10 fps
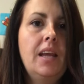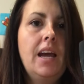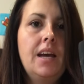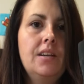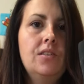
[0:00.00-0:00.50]

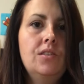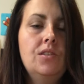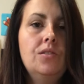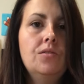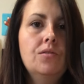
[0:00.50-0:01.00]
add
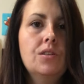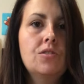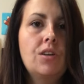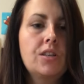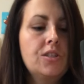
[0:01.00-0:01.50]
to the
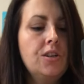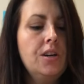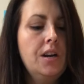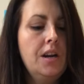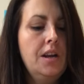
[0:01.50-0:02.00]

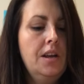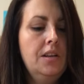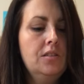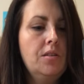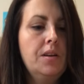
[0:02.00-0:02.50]
structure.
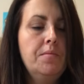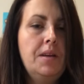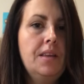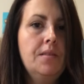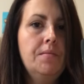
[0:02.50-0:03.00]
So I'm going to
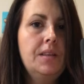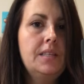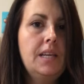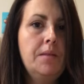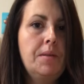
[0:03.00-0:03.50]
make them the
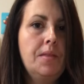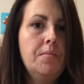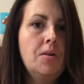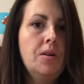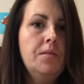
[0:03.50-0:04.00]
same at the
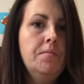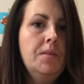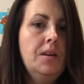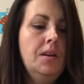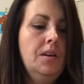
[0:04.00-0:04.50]
bottom.
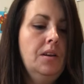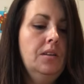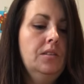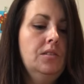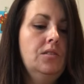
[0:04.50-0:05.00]

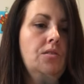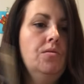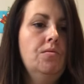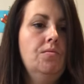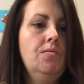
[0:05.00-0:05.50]

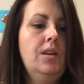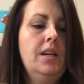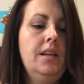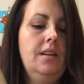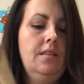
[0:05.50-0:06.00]
So when
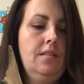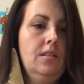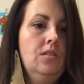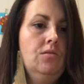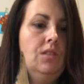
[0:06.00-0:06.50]
I
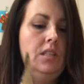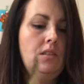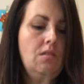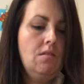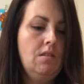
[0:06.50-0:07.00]
glue this
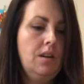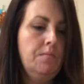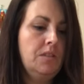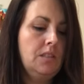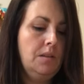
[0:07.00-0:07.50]
on,
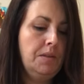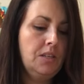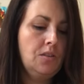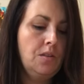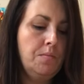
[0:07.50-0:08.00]
I'm just going to make
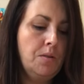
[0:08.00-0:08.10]
sure the